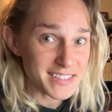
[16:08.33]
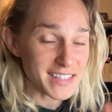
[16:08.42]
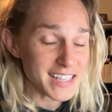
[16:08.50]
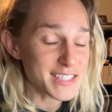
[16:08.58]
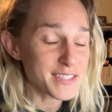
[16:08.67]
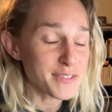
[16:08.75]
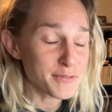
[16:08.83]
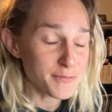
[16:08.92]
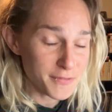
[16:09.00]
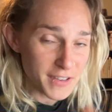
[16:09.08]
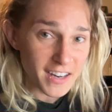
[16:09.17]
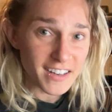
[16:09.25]
that's
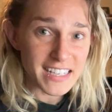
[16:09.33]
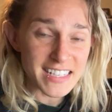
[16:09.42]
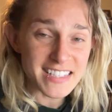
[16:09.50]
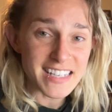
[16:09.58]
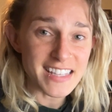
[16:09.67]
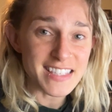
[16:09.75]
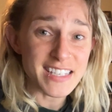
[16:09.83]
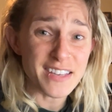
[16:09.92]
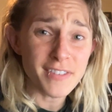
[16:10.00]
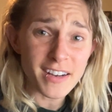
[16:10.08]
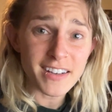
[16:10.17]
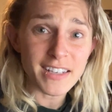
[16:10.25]
very extensive,
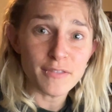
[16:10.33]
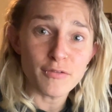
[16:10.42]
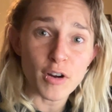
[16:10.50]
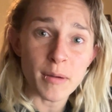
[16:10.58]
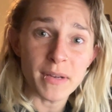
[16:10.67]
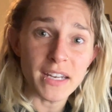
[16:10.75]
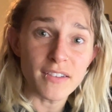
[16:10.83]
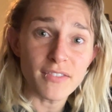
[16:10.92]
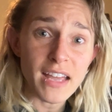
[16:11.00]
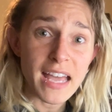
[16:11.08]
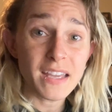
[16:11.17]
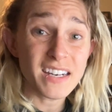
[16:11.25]
very informative,
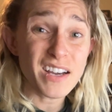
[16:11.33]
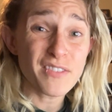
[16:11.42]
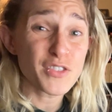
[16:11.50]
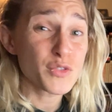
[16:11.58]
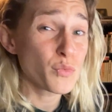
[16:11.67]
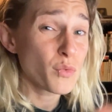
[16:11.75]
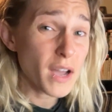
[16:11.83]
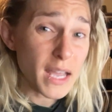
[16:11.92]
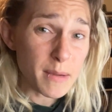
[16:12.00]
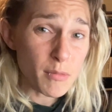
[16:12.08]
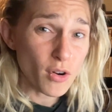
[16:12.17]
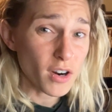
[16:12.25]
and covers way
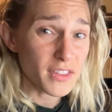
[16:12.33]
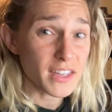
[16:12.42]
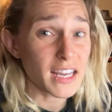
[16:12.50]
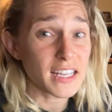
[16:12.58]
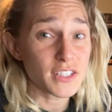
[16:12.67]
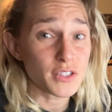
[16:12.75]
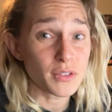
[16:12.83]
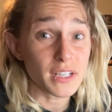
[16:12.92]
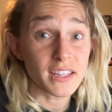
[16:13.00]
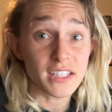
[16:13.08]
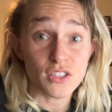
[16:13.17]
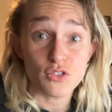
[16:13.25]
more than I do
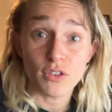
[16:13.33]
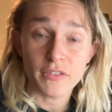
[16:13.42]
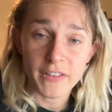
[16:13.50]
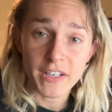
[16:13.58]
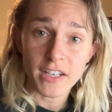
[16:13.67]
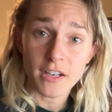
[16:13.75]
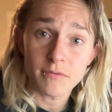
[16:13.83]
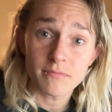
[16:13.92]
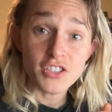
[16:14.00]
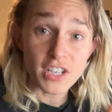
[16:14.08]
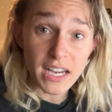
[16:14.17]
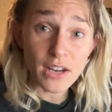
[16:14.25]
in this short video.
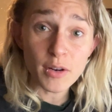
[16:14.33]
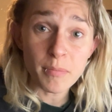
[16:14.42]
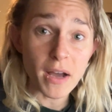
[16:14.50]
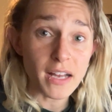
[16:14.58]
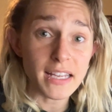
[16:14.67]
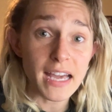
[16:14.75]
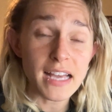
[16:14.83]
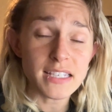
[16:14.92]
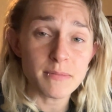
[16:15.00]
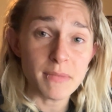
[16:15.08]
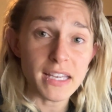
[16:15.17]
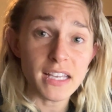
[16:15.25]
Check out her
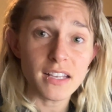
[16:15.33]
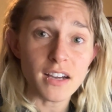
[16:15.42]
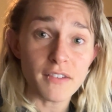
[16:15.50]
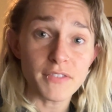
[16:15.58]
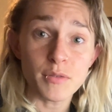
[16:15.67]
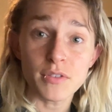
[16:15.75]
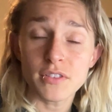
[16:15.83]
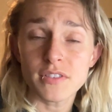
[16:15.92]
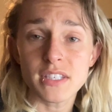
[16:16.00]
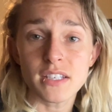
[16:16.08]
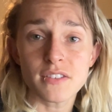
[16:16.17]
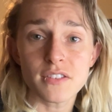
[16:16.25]
podcast, Making Coffee with
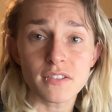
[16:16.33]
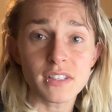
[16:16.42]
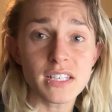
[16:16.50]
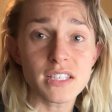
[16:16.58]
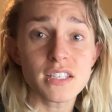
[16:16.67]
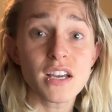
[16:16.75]
Lucia Solis,